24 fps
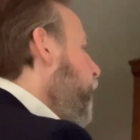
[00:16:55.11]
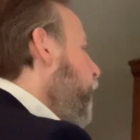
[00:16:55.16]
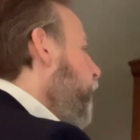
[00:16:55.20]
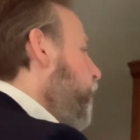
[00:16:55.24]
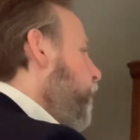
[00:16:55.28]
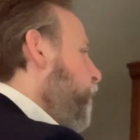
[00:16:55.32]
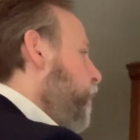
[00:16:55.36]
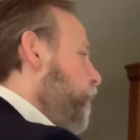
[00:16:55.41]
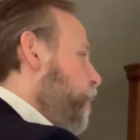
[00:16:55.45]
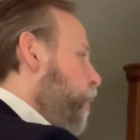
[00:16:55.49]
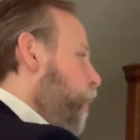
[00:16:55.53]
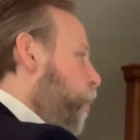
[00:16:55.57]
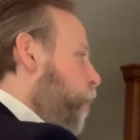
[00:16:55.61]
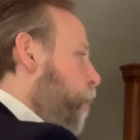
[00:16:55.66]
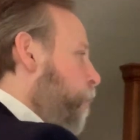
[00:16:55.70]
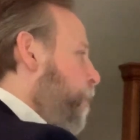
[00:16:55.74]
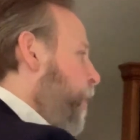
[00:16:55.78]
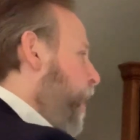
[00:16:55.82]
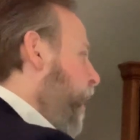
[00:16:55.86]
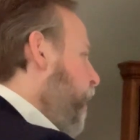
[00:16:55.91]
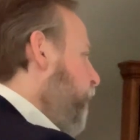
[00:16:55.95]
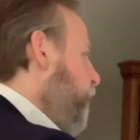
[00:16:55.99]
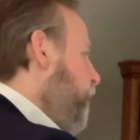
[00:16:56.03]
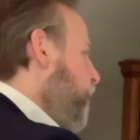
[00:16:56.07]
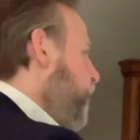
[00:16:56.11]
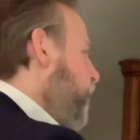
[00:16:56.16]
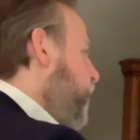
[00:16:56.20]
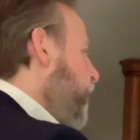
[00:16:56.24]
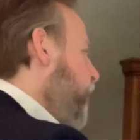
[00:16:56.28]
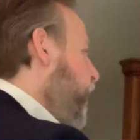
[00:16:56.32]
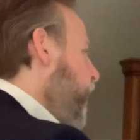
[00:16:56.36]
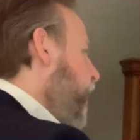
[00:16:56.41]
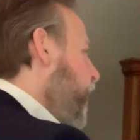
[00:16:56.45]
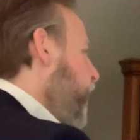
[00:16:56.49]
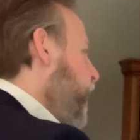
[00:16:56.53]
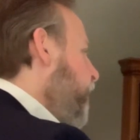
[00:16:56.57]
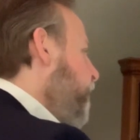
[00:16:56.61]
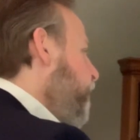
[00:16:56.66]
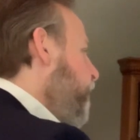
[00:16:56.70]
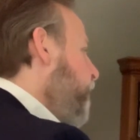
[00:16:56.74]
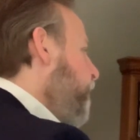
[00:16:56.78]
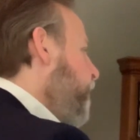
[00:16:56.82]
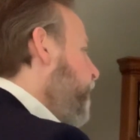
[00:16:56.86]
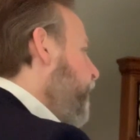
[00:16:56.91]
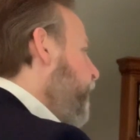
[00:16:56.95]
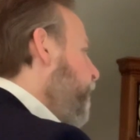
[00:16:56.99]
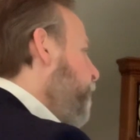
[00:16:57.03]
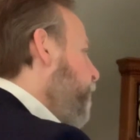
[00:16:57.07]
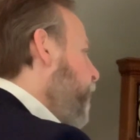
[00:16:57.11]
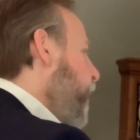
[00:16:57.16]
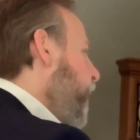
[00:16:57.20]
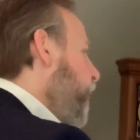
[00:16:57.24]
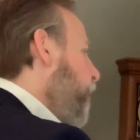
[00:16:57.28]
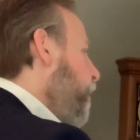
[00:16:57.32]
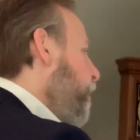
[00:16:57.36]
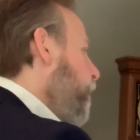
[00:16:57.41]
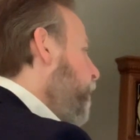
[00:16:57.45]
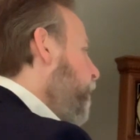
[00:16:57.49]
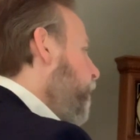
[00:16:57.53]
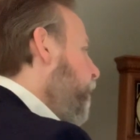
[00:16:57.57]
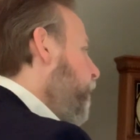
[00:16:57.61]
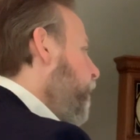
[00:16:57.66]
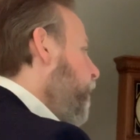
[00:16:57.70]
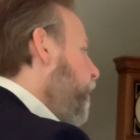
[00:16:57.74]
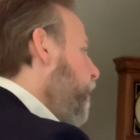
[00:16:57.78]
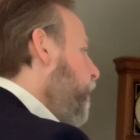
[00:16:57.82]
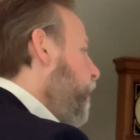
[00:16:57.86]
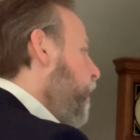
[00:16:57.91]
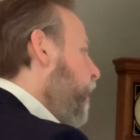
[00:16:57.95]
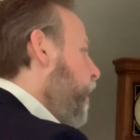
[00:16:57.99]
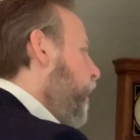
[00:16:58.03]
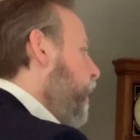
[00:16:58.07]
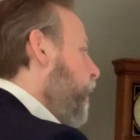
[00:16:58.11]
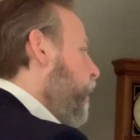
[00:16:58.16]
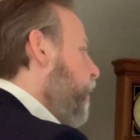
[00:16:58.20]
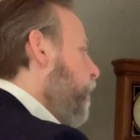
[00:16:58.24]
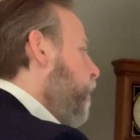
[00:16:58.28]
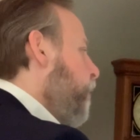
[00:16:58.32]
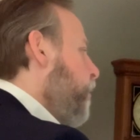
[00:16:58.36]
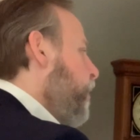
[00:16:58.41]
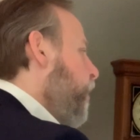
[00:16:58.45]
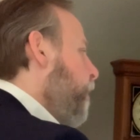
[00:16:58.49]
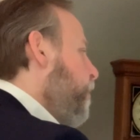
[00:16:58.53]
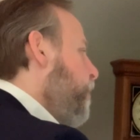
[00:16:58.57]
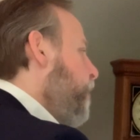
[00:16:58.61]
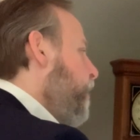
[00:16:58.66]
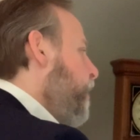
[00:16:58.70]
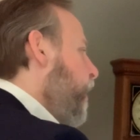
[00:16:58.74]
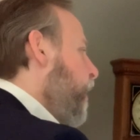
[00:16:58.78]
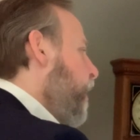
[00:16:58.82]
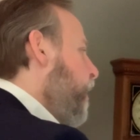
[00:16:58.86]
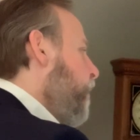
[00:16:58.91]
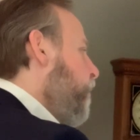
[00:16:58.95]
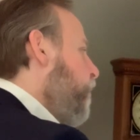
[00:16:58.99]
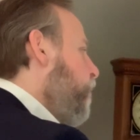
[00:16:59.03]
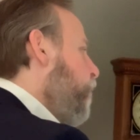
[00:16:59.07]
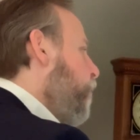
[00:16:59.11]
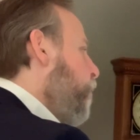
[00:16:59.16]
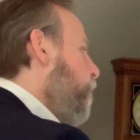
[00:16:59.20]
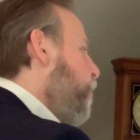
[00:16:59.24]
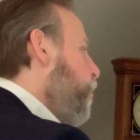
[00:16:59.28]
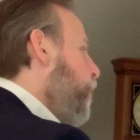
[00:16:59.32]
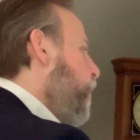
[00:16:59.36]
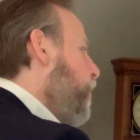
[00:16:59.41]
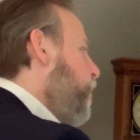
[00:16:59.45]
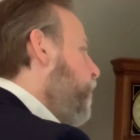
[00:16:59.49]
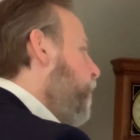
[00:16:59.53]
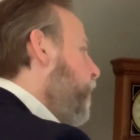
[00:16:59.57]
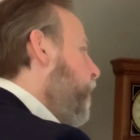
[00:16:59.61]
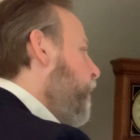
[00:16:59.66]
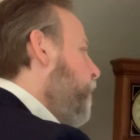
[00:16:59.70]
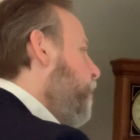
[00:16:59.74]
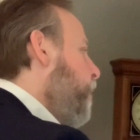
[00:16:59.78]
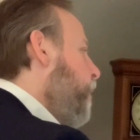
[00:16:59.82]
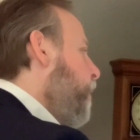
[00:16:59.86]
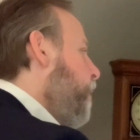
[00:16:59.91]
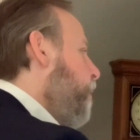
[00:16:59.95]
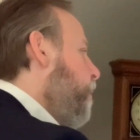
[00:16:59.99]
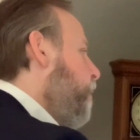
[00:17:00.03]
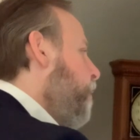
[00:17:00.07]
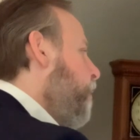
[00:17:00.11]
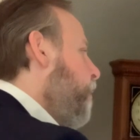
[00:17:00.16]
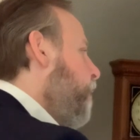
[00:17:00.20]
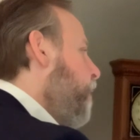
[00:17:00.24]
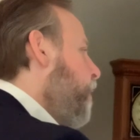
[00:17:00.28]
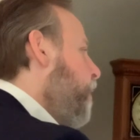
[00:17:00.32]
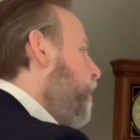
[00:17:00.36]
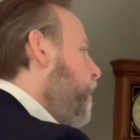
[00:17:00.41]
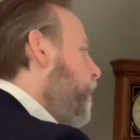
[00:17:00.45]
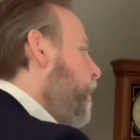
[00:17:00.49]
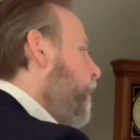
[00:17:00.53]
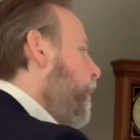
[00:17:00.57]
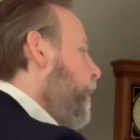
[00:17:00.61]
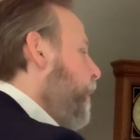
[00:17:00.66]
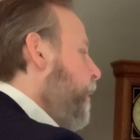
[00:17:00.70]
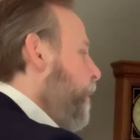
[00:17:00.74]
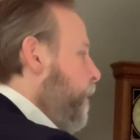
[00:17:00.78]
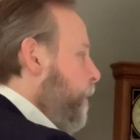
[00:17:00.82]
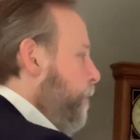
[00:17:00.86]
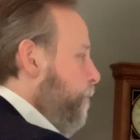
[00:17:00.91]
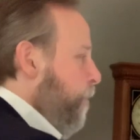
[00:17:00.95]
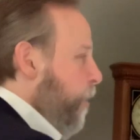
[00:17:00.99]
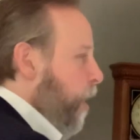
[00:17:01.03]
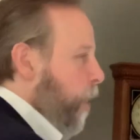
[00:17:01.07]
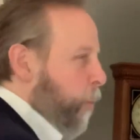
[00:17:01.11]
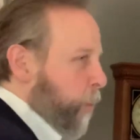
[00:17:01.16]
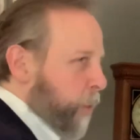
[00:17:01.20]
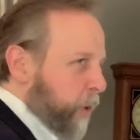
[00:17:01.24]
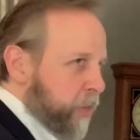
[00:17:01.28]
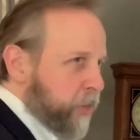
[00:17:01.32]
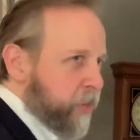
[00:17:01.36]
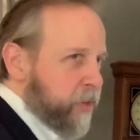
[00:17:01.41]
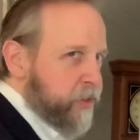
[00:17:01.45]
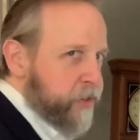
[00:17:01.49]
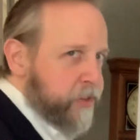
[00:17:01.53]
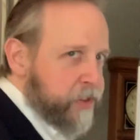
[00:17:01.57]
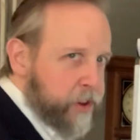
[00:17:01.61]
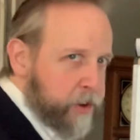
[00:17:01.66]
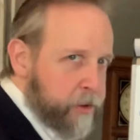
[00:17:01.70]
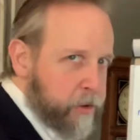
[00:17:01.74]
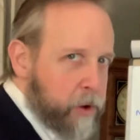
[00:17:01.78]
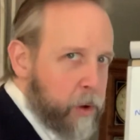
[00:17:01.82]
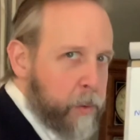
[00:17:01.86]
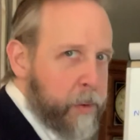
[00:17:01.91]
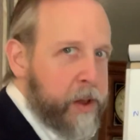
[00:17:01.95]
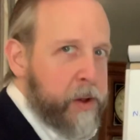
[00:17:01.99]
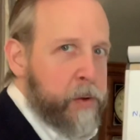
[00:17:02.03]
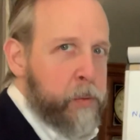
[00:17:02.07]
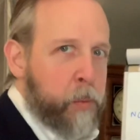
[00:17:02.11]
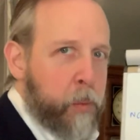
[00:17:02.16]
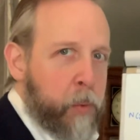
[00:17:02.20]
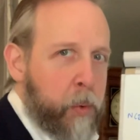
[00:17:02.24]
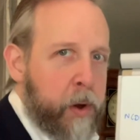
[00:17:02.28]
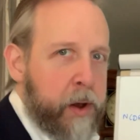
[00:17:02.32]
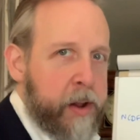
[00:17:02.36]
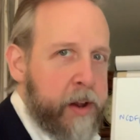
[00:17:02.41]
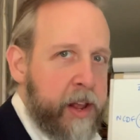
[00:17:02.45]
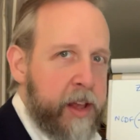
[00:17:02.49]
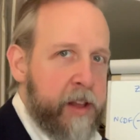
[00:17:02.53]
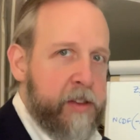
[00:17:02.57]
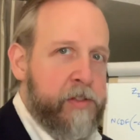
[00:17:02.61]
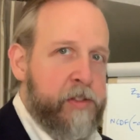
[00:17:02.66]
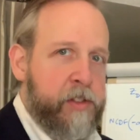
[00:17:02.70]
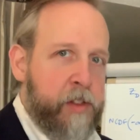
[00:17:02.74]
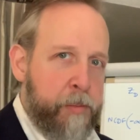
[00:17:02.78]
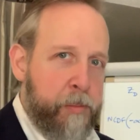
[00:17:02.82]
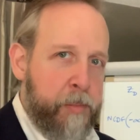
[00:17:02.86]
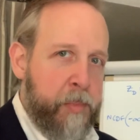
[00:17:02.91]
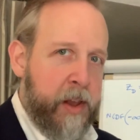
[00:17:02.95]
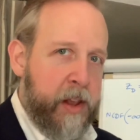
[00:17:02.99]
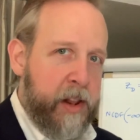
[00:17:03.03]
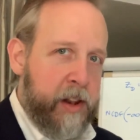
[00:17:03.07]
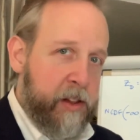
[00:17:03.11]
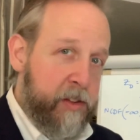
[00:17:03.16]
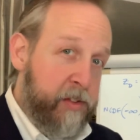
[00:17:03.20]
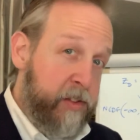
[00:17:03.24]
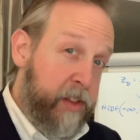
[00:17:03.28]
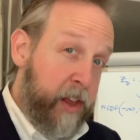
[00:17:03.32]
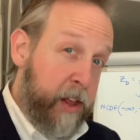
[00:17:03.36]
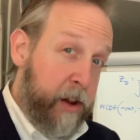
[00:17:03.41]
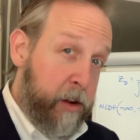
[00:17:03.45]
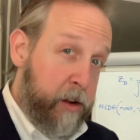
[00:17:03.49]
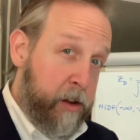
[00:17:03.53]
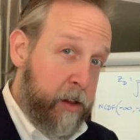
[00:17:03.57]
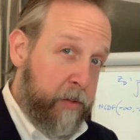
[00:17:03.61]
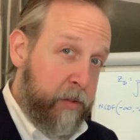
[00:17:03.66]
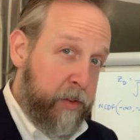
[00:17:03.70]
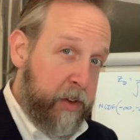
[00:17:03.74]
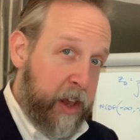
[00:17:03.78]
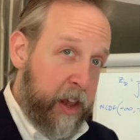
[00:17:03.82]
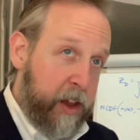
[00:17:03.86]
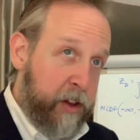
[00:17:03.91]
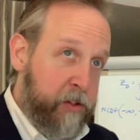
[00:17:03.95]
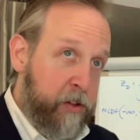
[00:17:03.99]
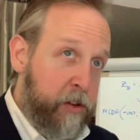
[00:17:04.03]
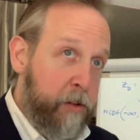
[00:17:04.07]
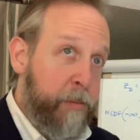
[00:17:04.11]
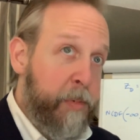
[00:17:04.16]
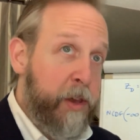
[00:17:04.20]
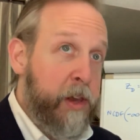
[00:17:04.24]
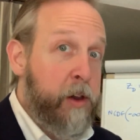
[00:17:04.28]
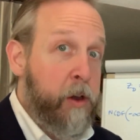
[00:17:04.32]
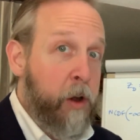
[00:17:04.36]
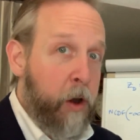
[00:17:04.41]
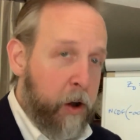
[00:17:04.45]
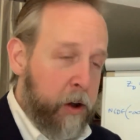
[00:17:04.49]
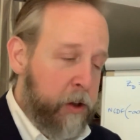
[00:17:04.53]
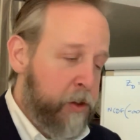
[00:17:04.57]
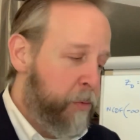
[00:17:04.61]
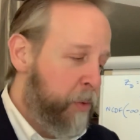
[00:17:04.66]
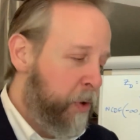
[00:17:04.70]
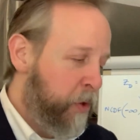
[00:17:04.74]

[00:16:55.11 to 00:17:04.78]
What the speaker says: The lower bound is a negative infinite bound, and it goes up to negative 2.21, with 0 and 1 as the mean and standard deviation because we